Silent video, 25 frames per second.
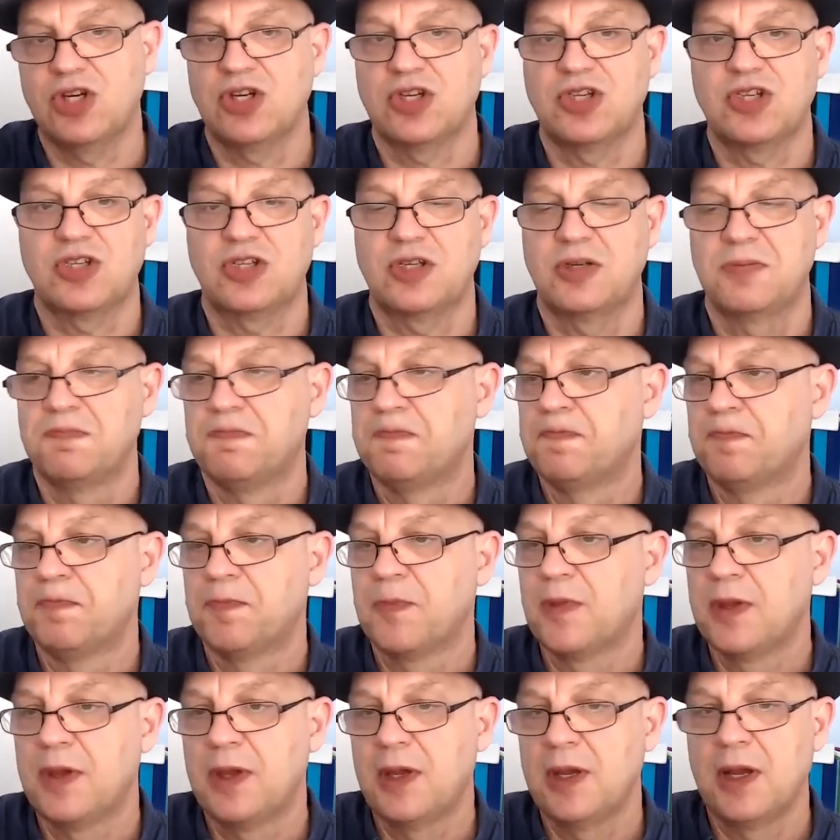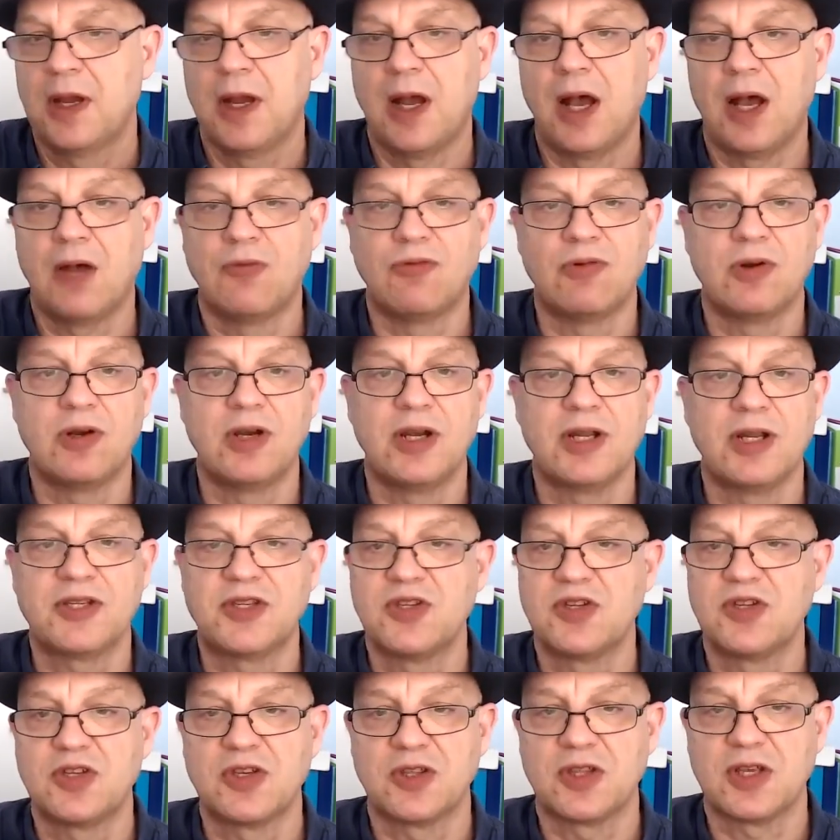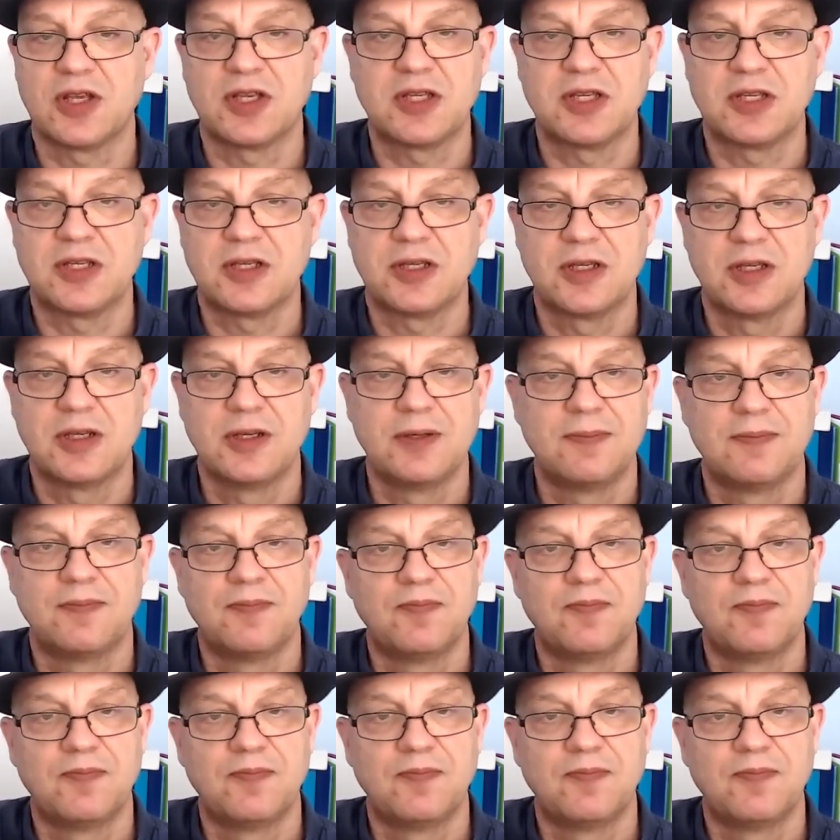just listen to this